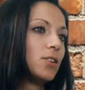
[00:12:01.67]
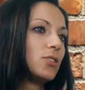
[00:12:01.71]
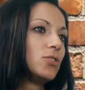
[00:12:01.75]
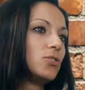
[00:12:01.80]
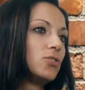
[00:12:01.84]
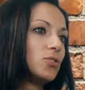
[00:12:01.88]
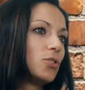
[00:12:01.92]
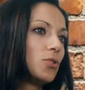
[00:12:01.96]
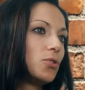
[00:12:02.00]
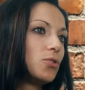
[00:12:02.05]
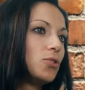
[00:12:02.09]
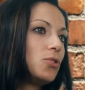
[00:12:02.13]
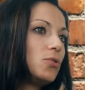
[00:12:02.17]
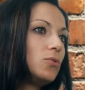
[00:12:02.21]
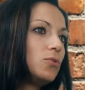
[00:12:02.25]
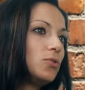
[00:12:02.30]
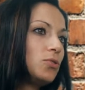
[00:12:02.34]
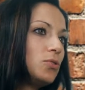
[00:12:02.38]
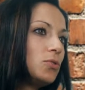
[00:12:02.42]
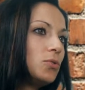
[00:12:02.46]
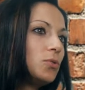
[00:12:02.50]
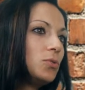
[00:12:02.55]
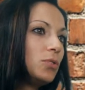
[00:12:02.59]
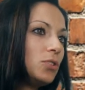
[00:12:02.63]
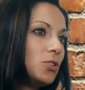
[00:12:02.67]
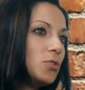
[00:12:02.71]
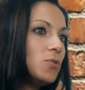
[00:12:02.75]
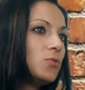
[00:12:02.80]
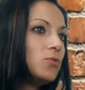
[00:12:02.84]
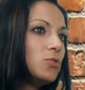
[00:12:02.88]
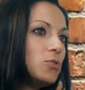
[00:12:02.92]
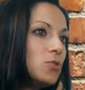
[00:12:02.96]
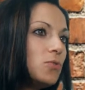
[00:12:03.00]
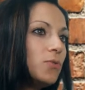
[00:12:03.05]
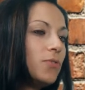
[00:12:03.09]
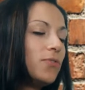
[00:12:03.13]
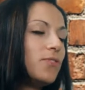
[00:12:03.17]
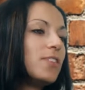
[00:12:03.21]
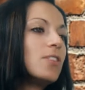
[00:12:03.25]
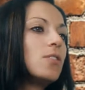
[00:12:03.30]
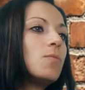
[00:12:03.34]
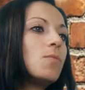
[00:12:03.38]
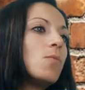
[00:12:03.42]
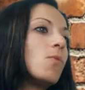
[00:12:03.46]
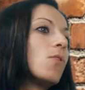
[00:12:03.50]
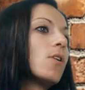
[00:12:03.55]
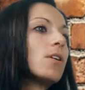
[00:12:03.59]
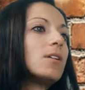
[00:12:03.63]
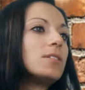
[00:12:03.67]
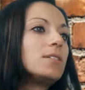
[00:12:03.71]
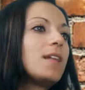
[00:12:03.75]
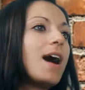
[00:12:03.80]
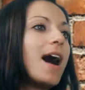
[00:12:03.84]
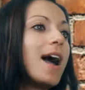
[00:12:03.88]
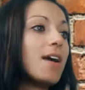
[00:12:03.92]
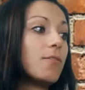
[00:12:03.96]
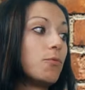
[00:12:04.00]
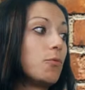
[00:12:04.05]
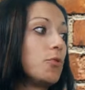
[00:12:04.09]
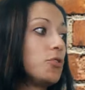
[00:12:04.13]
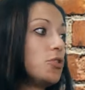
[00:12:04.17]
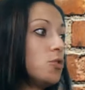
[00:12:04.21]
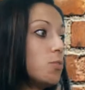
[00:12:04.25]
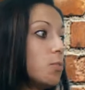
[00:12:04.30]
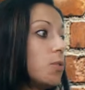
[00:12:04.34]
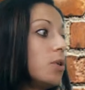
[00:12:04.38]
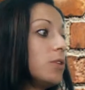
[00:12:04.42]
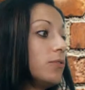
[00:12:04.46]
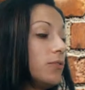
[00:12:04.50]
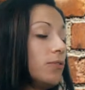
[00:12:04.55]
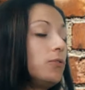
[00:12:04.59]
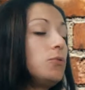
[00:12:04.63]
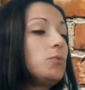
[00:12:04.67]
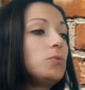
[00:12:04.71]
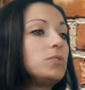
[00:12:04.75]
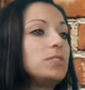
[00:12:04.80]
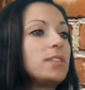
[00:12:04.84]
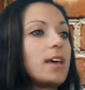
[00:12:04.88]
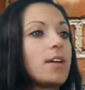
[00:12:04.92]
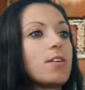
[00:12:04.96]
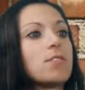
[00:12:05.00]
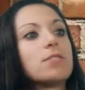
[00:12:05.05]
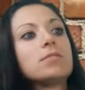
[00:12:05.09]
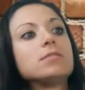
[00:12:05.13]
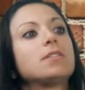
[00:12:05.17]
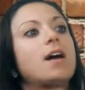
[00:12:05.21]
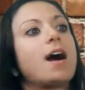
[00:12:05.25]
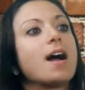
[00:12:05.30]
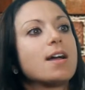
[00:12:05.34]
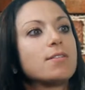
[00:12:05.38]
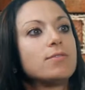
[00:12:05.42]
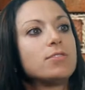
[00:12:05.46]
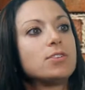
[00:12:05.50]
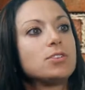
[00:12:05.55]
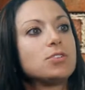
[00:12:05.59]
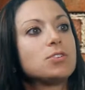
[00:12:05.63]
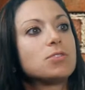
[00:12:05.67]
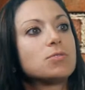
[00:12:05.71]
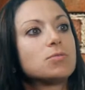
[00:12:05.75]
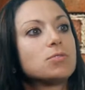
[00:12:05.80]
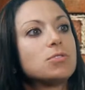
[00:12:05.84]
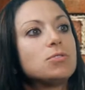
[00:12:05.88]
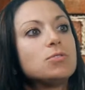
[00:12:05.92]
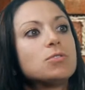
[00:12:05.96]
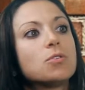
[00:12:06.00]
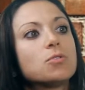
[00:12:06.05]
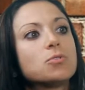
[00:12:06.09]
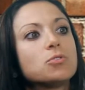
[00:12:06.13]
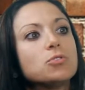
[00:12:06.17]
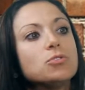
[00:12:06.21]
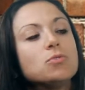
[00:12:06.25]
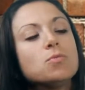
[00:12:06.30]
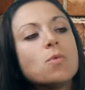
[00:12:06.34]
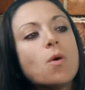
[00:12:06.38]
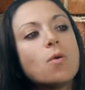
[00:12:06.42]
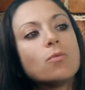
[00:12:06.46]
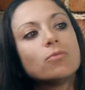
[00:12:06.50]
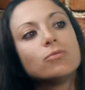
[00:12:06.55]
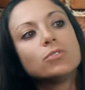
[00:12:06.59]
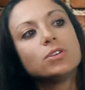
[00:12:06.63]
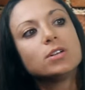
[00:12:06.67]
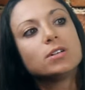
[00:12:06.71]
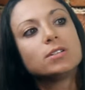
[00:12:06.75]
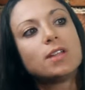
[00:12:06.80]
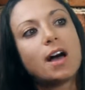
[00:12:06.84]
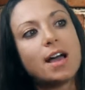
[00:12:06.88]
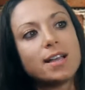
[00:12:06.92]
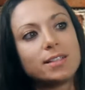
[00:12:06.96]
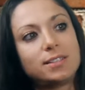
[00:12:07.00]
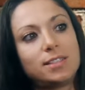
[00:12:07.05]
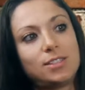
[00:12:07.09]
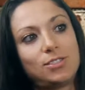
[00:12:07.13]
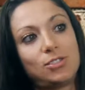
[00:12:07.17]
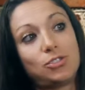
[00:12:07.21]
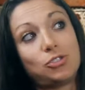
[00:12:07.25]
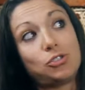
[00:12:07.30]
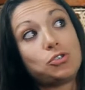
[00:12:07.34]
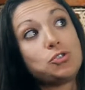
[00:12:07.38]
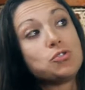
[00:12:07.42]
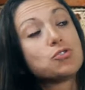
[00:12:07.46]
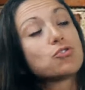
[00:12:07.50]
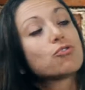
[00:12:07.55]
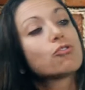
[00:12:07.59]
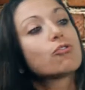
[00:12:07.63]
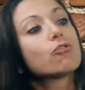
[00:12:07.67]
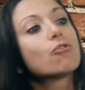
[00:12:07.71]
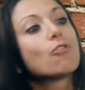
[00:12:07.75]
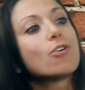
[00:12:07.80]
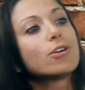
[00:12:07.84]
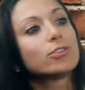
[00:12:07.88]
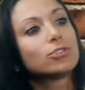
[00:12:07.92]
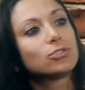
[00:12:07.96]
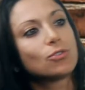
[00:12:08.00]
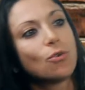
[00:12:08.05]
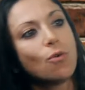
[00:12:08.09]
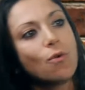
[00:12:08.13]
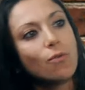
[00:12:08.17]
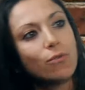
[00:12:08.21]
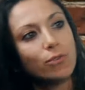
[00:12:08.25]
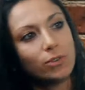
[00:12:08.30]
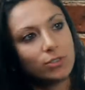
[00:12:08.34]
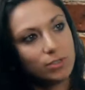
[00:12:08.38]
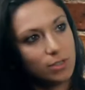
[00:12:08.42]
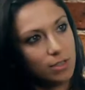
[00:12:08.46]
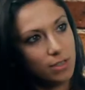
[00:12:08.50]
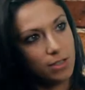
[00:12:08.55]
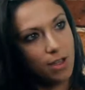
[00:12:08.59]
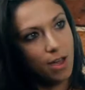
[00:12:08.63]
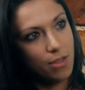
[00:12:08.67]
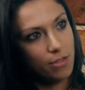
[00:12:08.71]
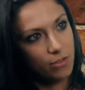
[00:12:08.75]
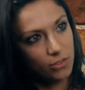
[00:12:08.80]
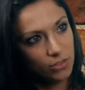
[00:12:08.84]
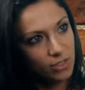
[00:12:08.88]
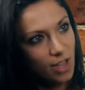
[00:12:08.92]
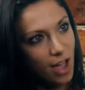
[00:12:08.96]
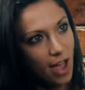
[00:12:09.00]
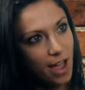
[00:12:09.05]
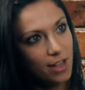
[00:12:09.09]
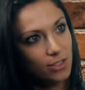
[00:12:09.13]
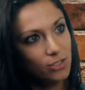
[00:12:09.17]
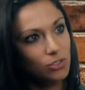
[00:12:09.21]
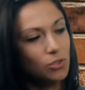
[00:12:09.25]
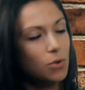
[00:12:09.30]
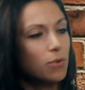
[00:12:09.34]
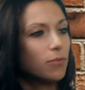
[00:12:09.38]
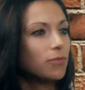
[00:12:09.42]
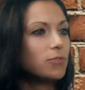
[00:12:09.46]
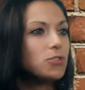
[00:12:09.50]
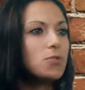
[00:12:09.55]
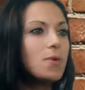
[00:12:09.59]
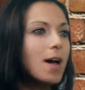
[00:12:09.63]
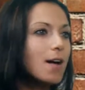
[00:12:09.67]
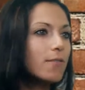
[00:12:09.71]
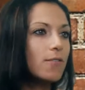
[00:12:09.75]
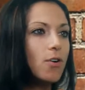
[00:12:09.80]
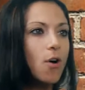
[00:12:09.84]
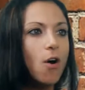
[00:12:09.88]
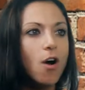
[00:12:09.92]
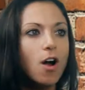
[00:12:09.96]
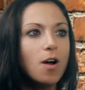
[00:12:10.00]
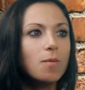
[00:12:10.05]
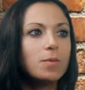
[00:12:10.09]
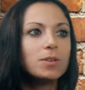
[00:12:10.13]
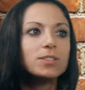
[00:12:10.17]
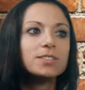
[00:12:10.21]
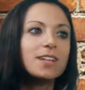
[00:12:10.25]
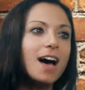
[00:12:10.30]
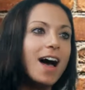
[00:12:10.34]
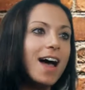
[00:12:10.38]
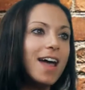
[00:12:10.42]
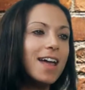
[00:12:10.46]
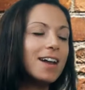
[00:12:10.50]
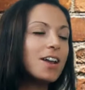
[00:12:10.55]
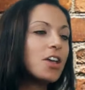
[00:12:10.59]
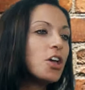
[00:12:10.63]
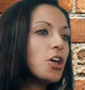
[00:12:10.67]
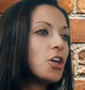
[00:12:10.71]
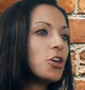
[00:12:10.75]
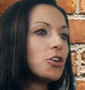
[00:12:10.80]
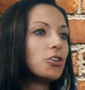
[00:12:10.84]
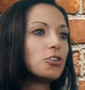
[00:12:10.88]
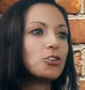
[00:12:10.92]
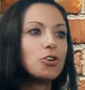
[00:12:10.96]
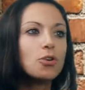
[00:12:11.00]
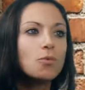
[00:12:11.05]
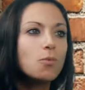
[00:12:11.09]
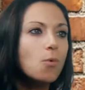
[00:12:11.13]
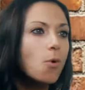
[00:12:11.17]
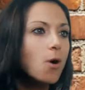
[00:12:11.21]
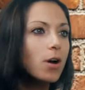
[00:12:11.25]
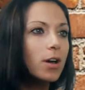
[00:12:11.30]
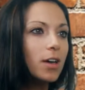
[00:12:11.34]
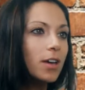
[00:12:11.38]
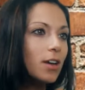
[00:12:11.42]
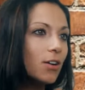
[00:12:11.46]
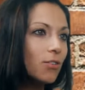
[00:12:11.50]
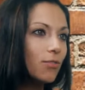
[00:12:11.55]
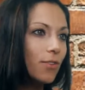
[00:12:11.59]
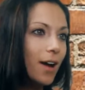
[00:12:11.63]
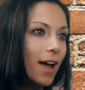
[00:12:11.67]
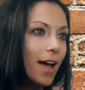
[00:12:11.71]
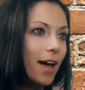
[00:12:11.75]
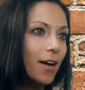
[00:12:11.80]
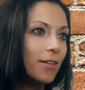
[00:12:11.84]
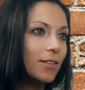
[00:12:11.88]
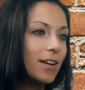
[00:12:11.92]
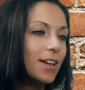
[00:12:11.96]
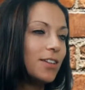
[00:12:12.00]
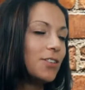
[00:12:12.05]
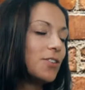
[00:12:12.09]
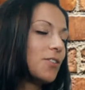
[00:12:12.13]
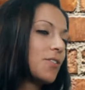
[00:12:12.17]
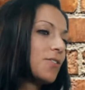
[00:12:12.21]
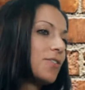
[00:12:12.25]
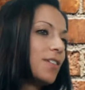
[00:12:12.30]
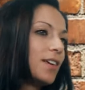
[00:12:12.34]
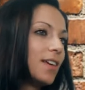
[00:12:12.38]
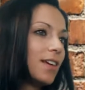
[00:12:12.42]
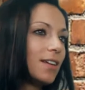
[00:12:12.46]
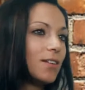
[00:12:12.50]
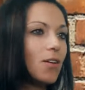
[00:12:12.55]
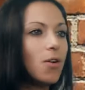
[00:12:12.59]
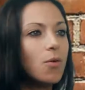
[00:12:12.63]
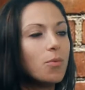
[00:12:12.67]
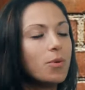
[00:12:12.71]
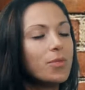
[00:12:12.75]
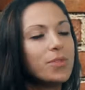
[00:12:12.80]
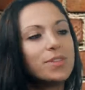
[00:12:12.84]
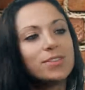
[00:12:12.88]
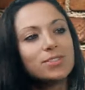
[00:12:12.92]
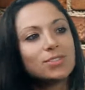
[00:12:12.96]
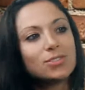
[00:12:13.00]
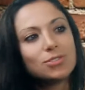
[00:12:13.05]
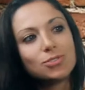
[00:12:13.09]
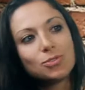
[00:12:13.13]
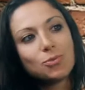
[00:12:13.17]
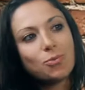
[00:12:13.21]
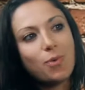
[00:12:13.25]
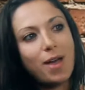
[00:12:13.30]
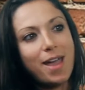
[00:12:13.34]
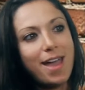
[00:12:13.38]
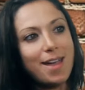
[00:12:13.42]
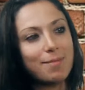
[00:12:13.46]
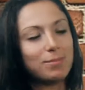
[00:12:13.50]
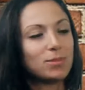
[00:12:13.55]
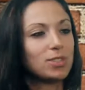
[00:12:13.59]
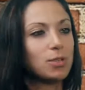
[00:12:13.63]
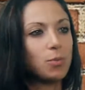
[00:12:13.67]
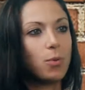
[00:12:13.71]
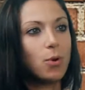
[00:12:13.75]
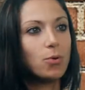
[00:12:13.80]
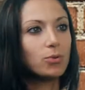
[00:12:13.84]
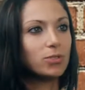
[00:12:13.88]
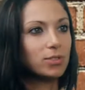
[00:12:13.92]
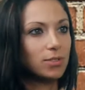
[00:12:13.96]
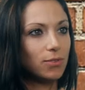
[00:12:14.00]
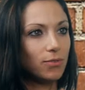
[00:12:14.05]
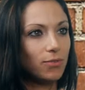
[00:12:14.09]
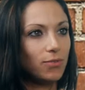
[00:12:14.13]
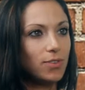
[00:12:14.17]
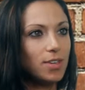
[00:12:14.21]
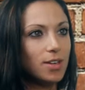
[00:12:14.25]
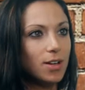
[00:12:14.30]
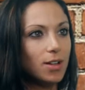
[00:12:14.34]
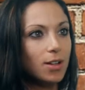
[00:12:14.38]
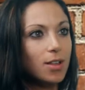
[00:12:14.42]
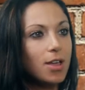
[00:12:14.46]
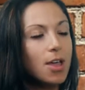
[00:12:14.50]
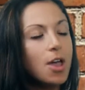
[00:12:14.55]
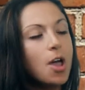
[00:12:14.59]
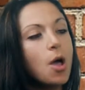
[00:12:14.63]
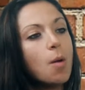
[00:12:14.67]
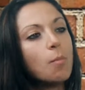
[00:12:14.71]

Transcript: So you do feel more alive when you put foods that are alive in you. You won't realize this until you cross over into the other side. So if you have a horrible diet, you're walking around and you're thinking, oh, well, this is the way I'm supposed to feel.